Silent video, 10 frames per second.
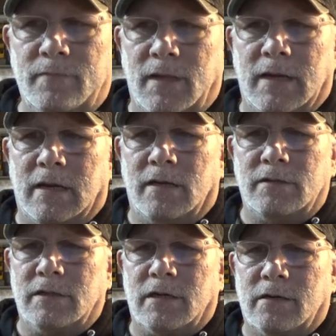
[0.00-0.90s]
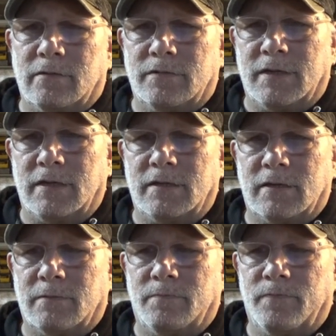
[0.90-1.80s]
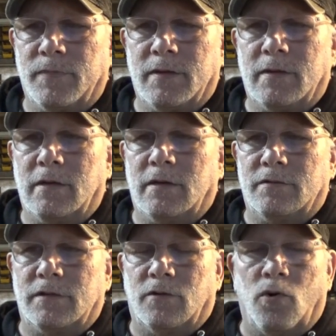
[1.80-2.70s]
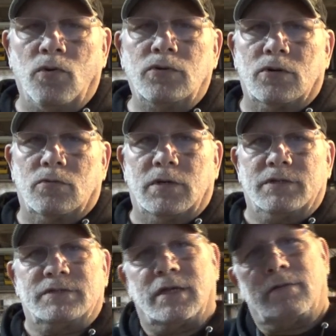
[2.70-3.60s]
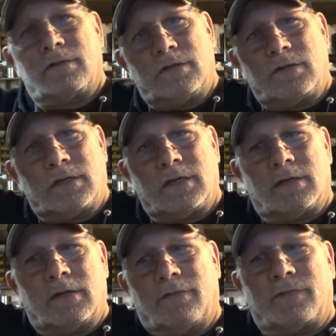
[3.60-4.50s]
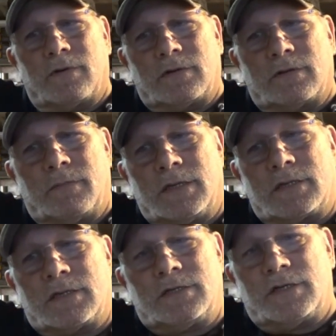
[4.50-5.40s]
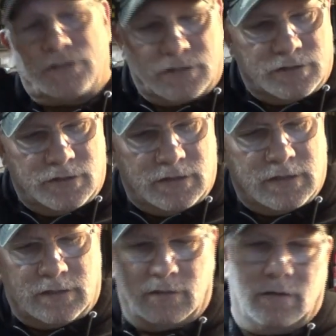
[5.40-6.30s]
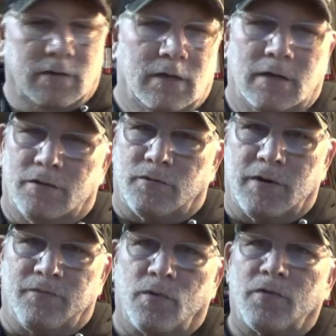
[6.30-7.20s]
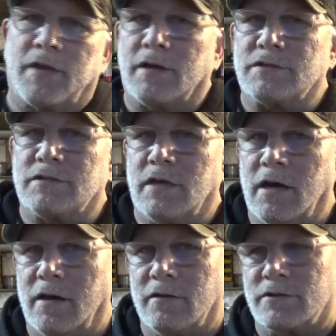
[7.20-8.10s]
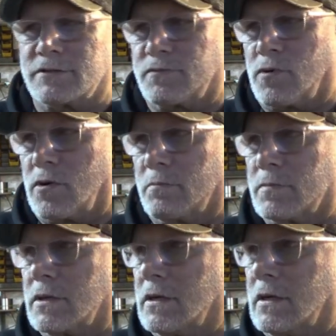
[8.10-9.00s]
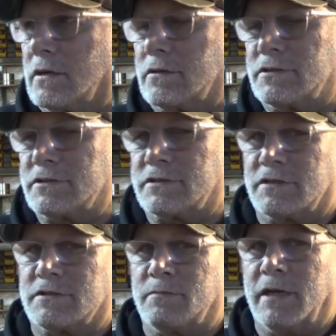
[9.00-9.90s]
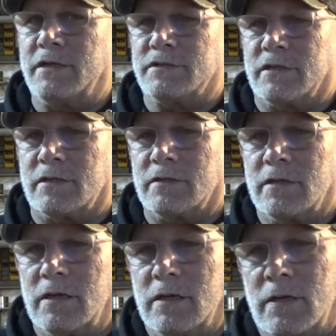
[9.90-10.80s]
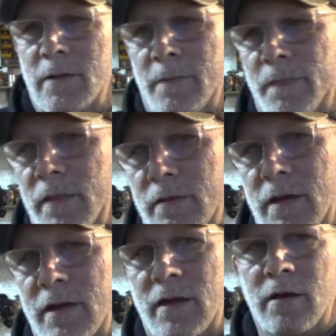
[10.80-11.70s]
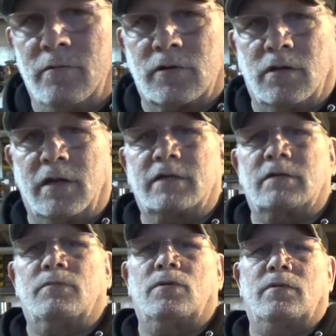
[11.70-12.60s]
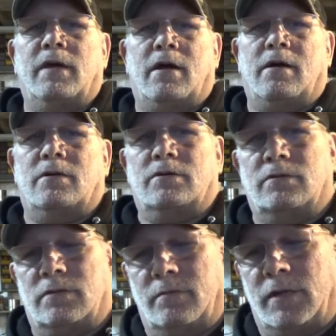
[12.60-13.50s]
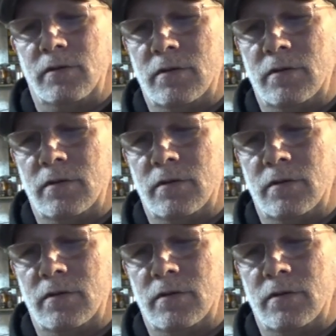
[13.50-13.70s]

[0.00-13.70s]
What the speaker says: and the older ones, you can get, if they're in mint condition, you can get $3,000-$4,000 for them. It's amazing at how collectible they are. I mean,